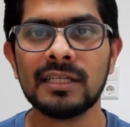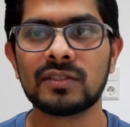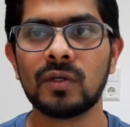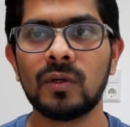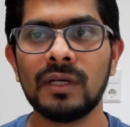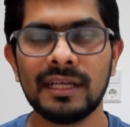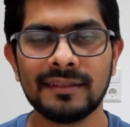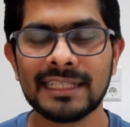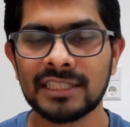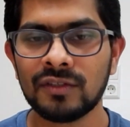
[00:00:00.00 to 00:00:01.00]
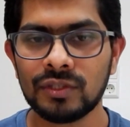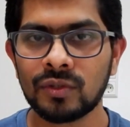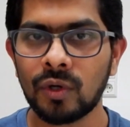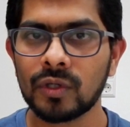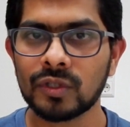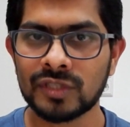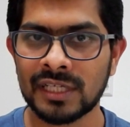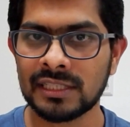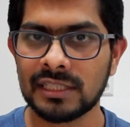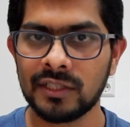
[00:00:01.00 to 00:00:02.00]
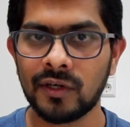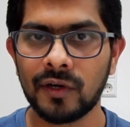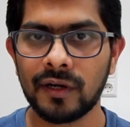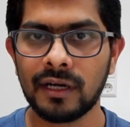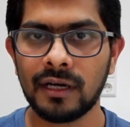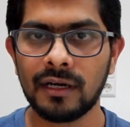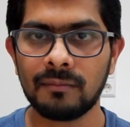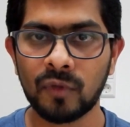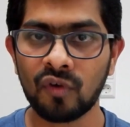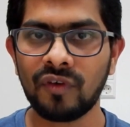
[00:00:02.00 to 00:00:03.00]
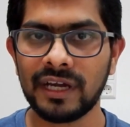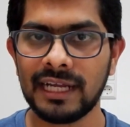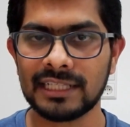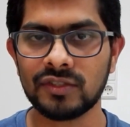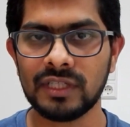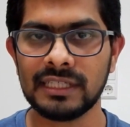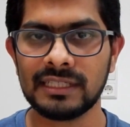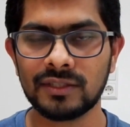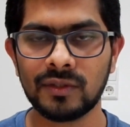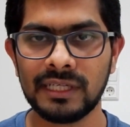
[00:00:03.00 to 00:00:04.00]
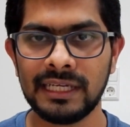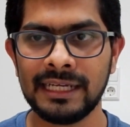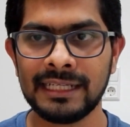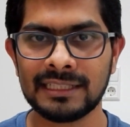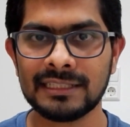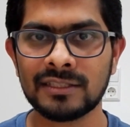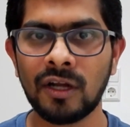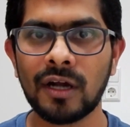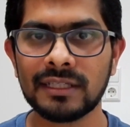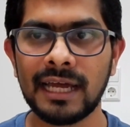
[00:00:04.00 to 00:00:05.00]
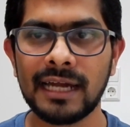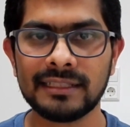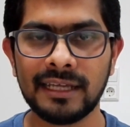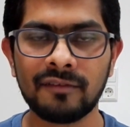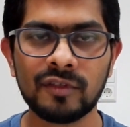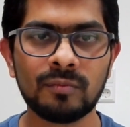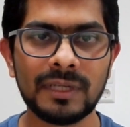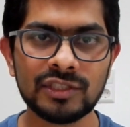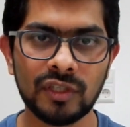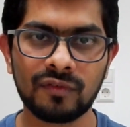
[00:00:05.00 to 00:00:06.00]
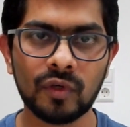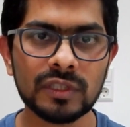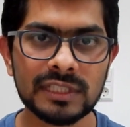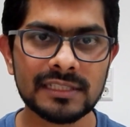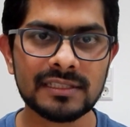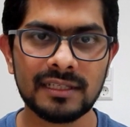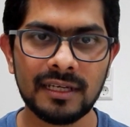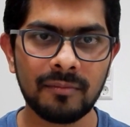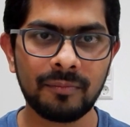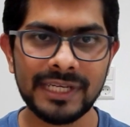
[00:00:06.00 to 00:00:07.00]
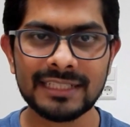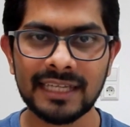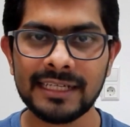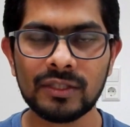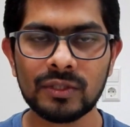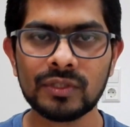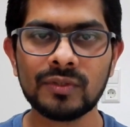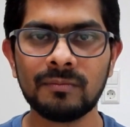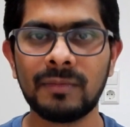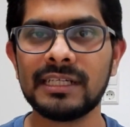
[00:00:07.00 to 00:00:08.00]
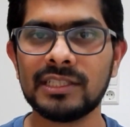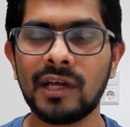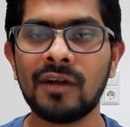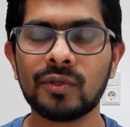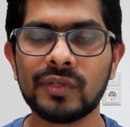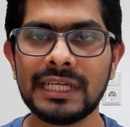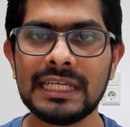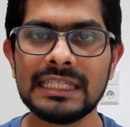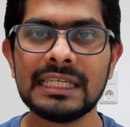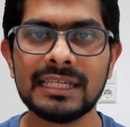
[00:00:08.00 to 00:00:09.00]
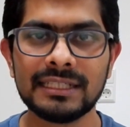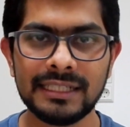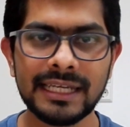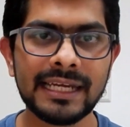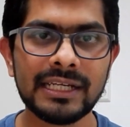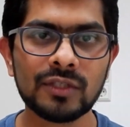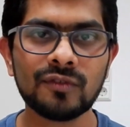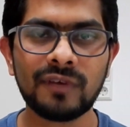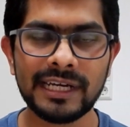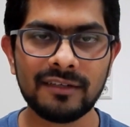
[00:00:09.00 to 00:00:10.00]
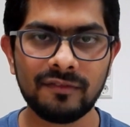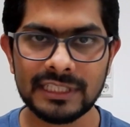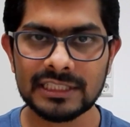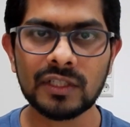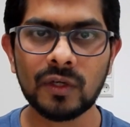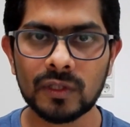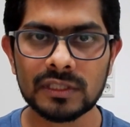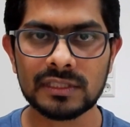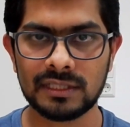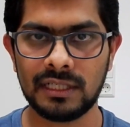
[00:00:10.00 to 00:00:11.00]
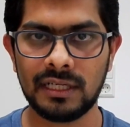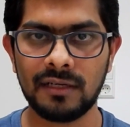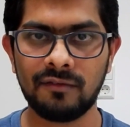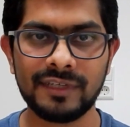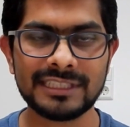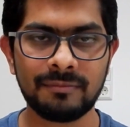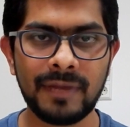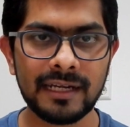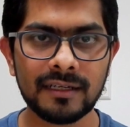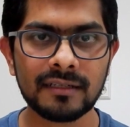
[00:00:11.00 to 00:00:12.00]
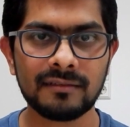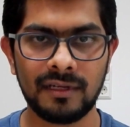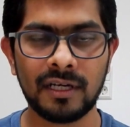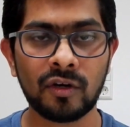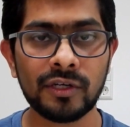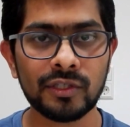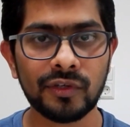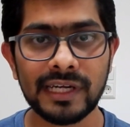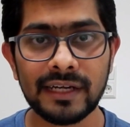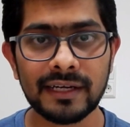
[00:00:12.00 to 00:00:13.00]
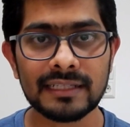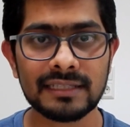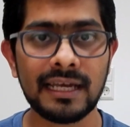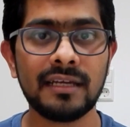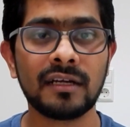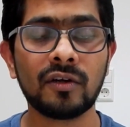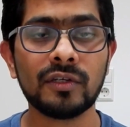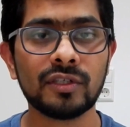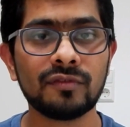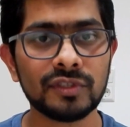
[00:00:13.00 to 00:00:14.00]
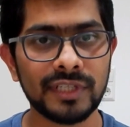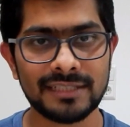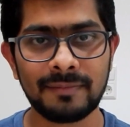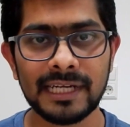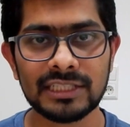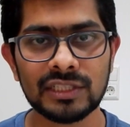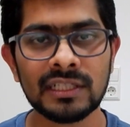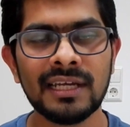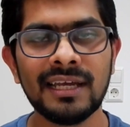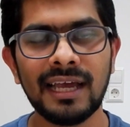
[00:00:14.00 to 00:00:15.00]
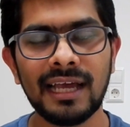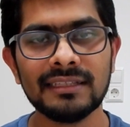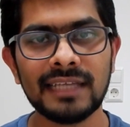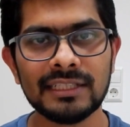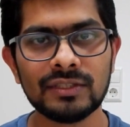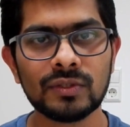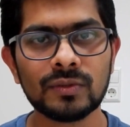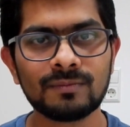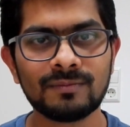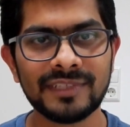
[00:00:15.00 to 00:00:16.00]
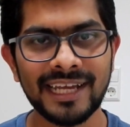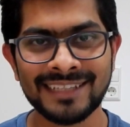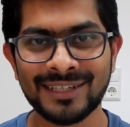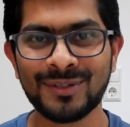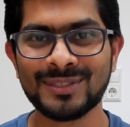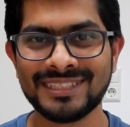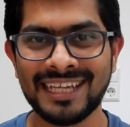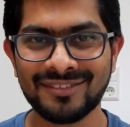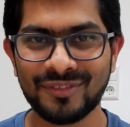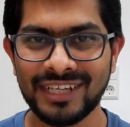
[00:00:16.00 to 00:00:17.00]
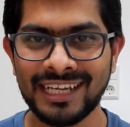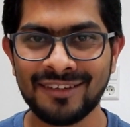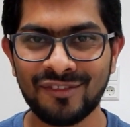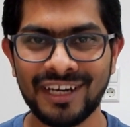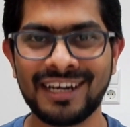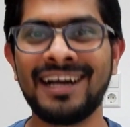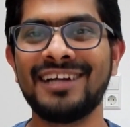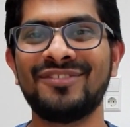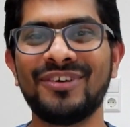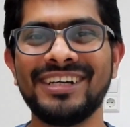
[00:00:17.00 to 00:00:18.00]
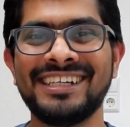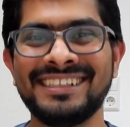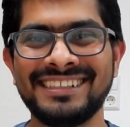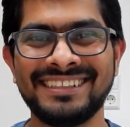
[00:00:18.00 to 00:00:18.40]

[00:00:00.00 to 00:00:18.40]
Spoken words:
So that's how you go to structure your profile actually. So it's not that there are a few bunch of courses pre-assigned to you, but you have to really dig into find which course fits better according to your interest and according to your future expectation, and then you take that courses and really work hard for it.